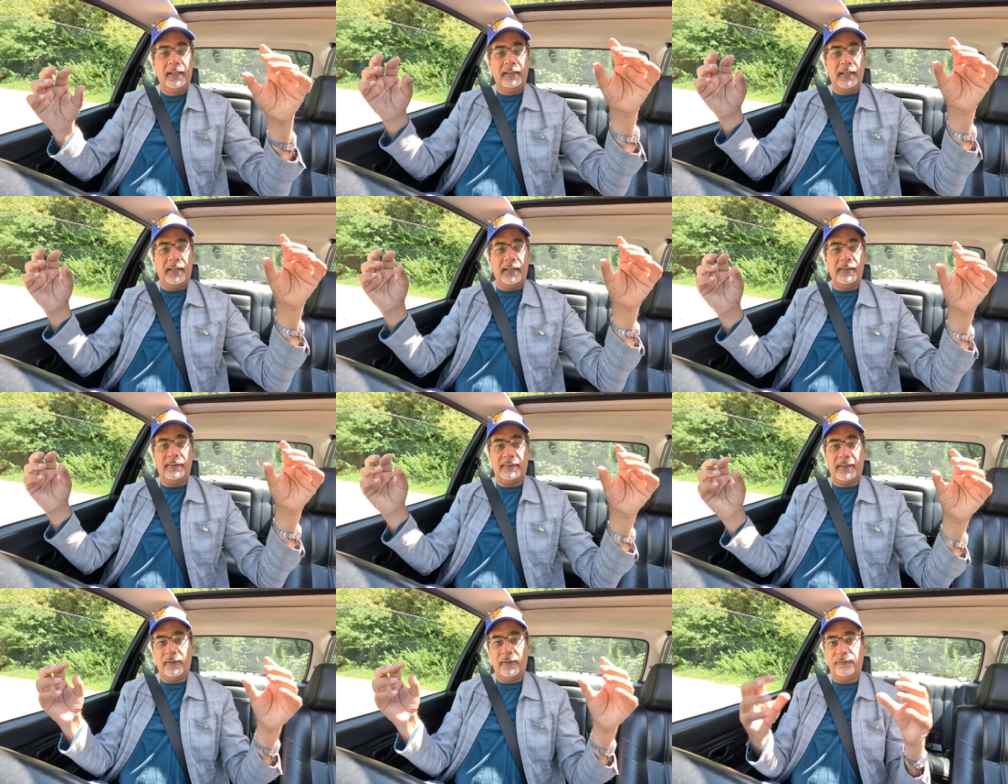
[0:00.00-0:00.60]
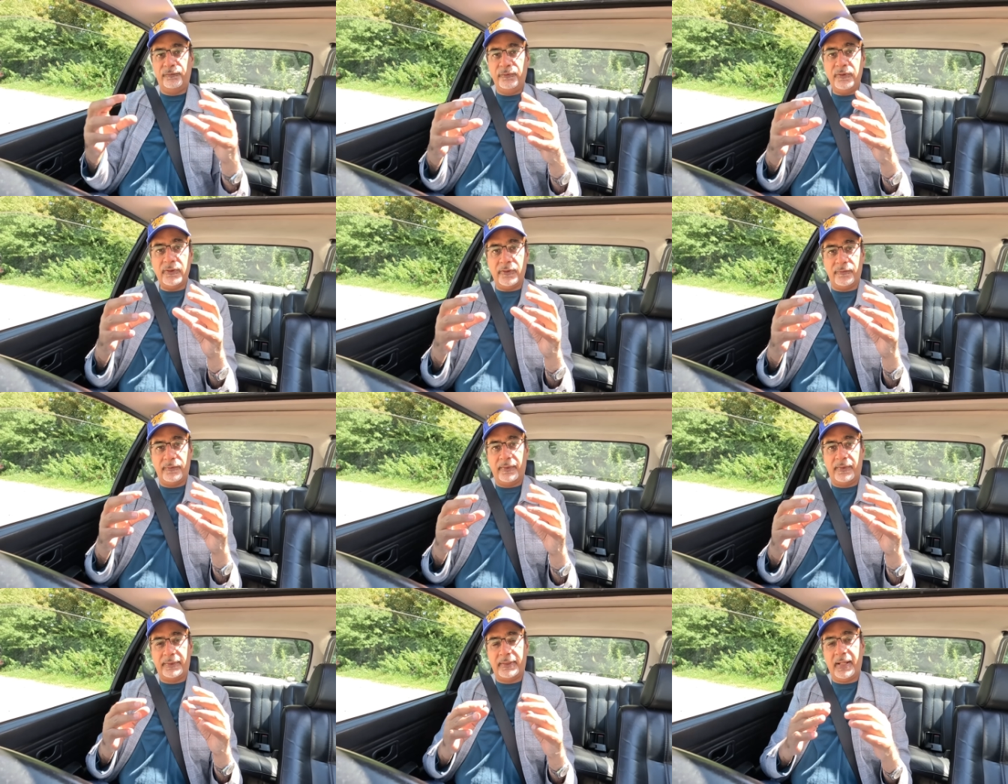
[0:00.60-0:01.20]
they sell fewer
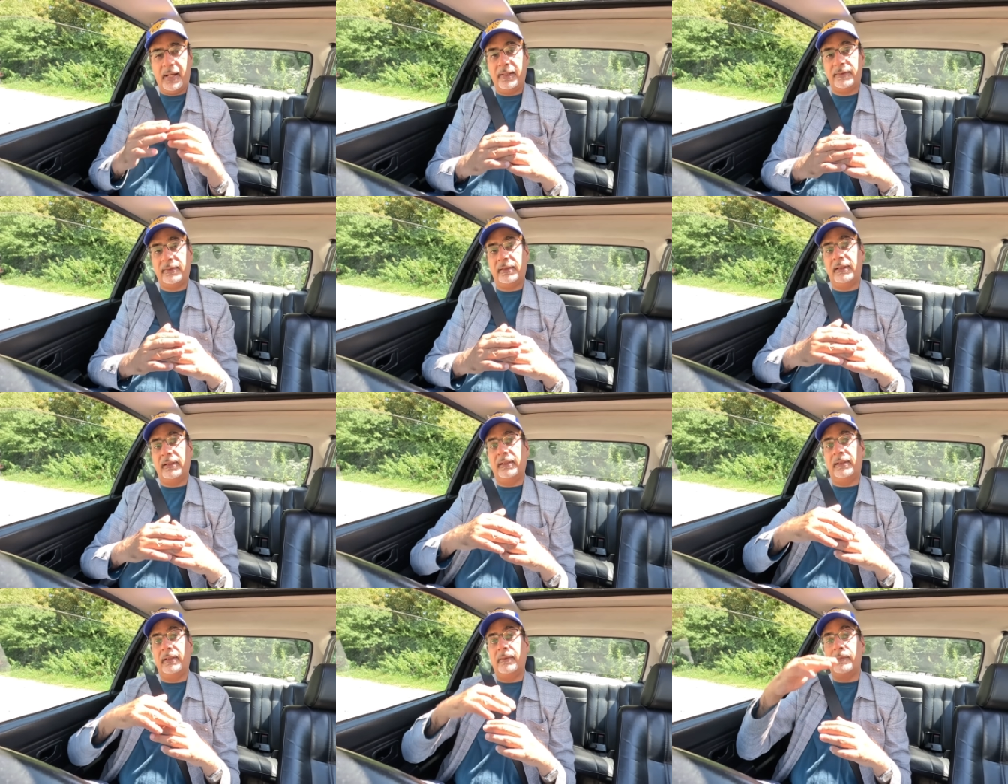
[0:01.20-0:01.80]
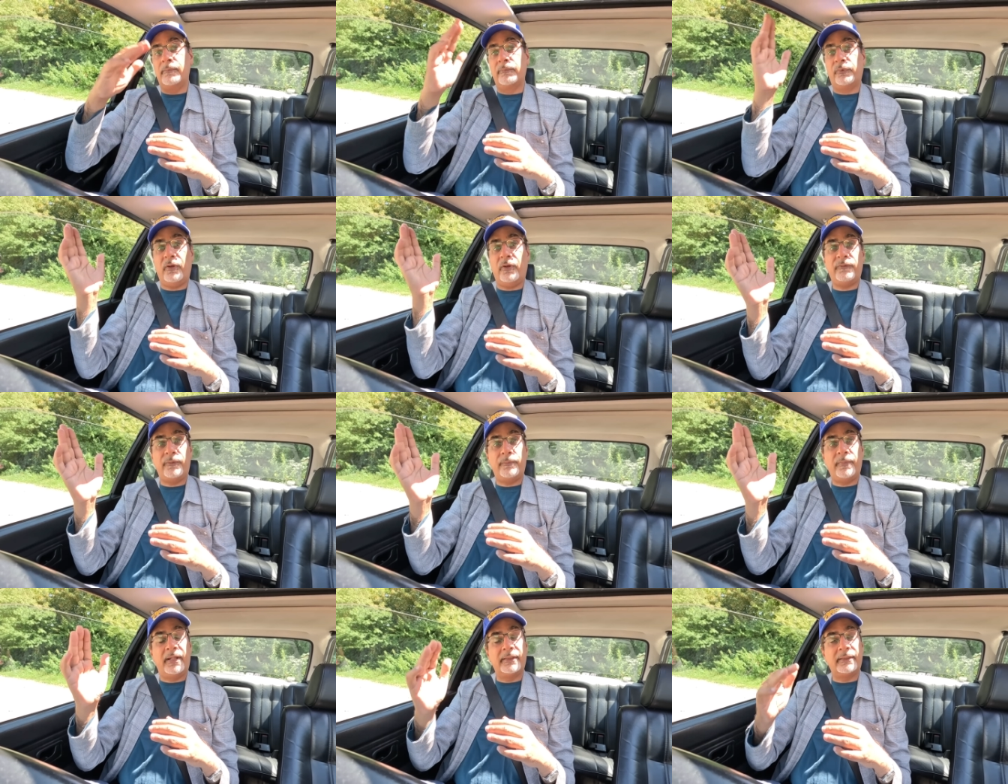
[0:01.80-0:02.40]
of those cars, so the
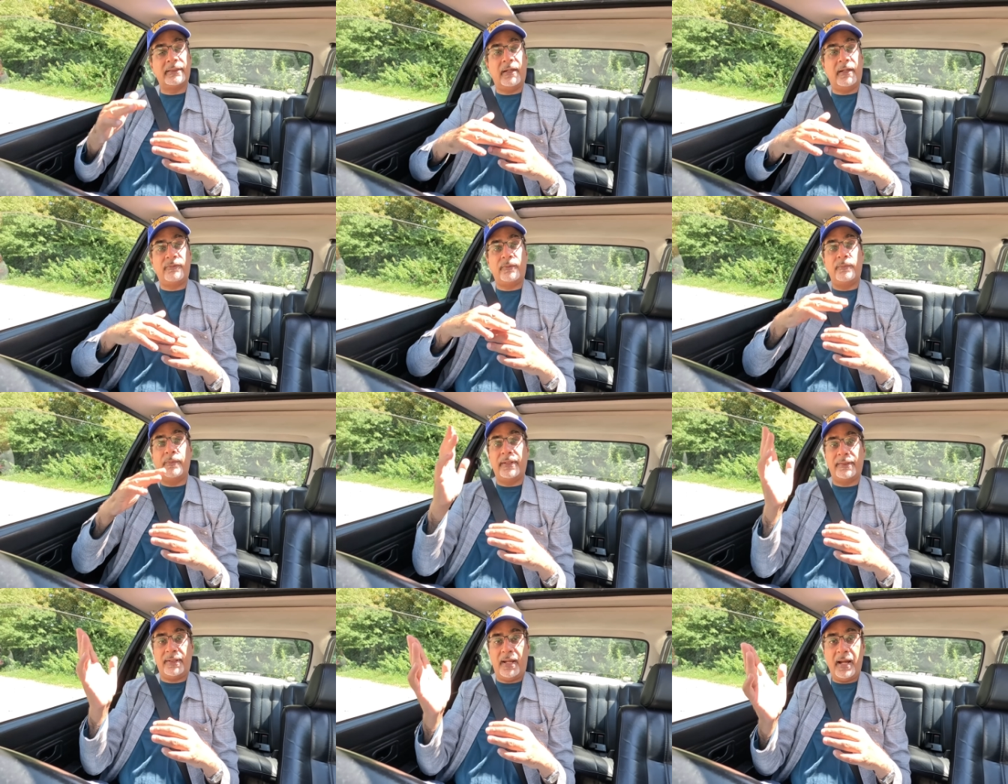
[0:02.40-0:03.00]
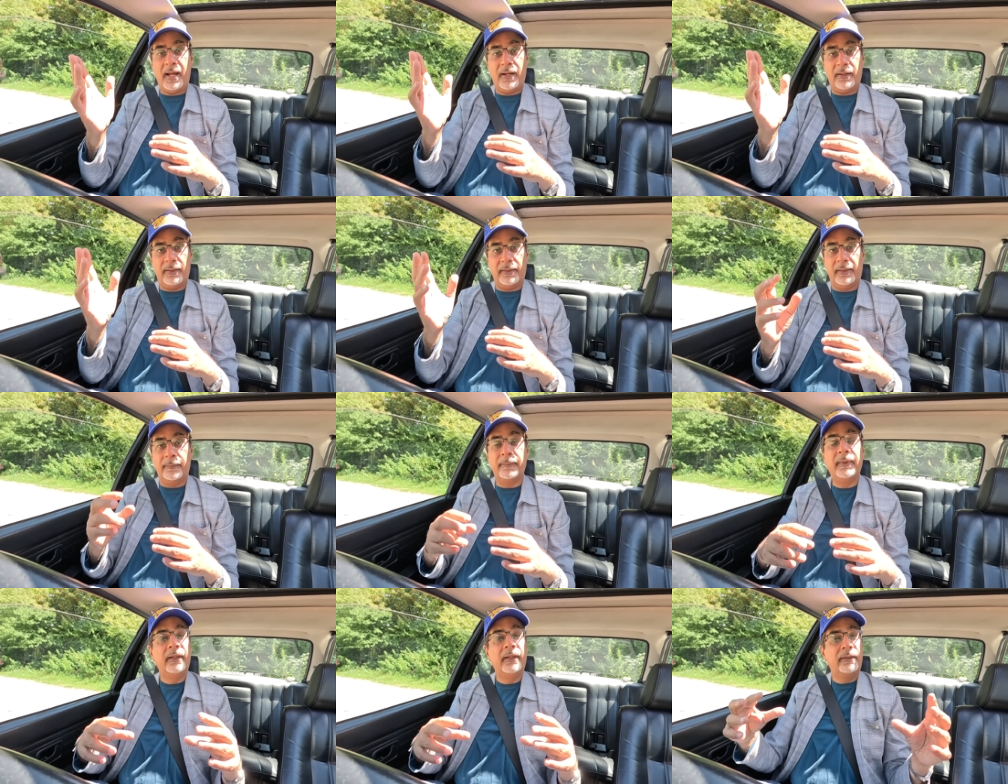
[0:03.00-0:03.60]
profit margins have to be much higher on
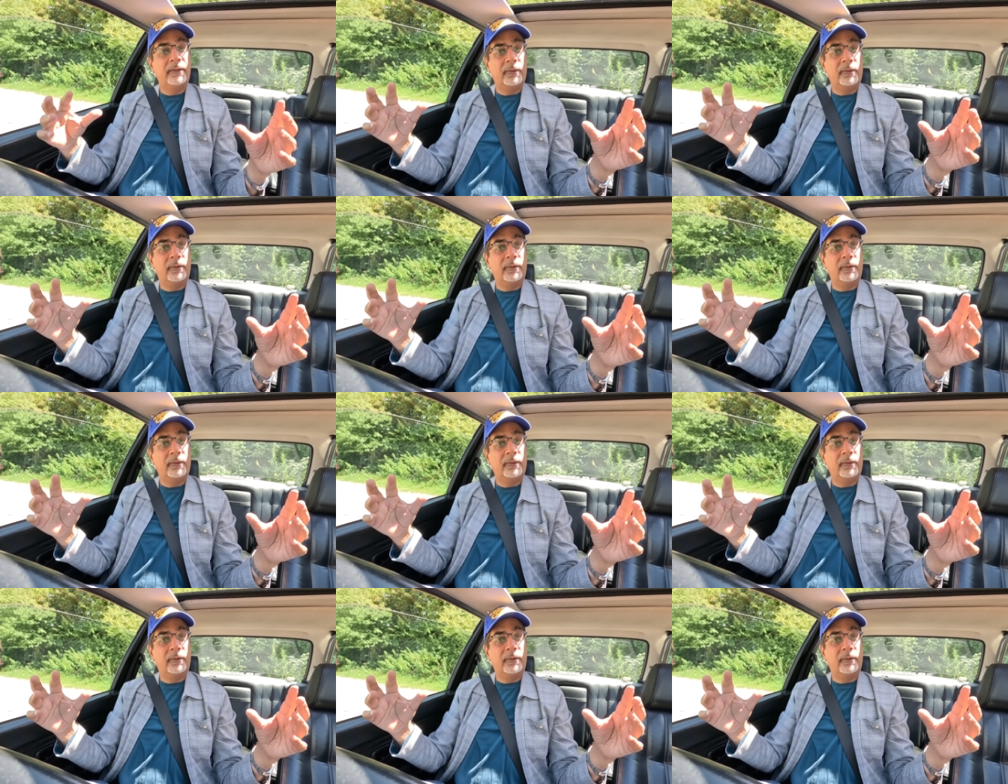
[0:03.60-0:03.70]
them.